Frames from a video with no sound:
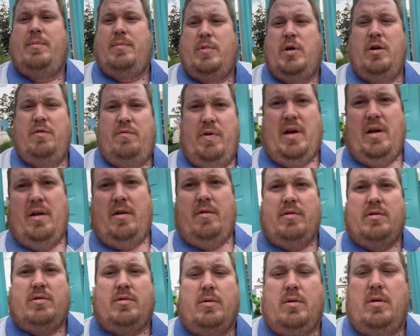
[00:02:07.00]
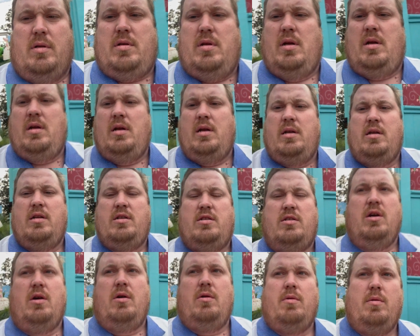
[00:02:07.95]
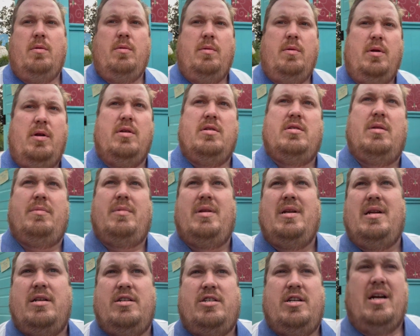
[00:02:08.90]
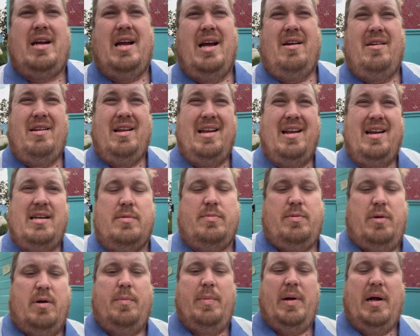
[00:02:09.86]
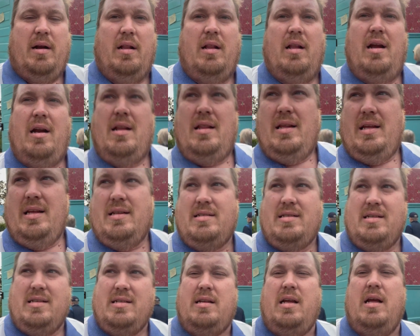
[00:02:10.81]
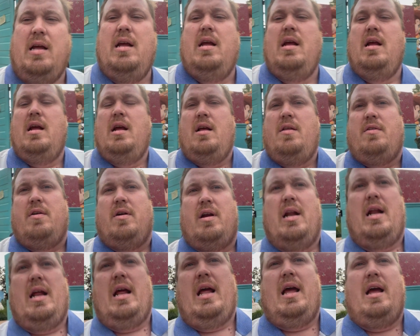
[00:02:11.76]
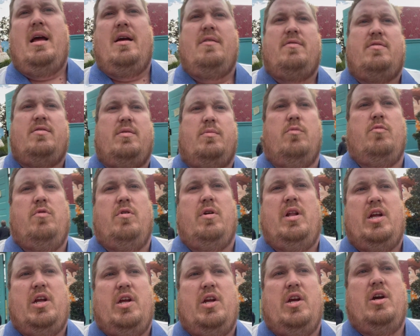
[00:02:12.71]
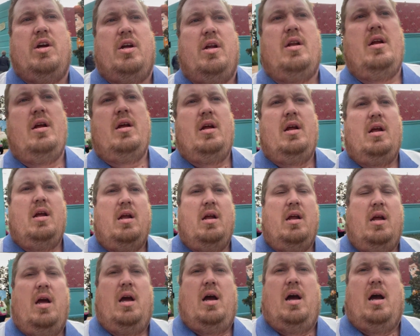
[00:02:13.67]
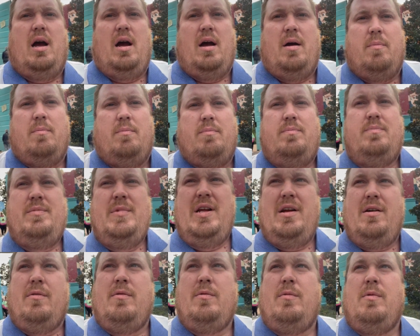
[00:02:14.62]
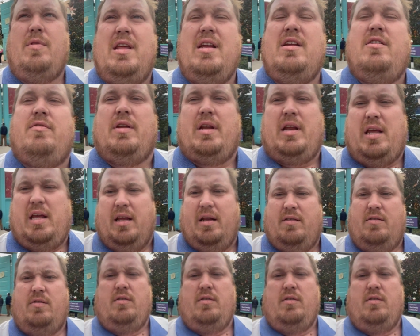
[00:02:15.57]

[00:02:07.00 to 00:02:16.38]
good value resorts. So, you know, something to check out. The nice part about a lot of these is they're going to have some really good, you know, things for the kids.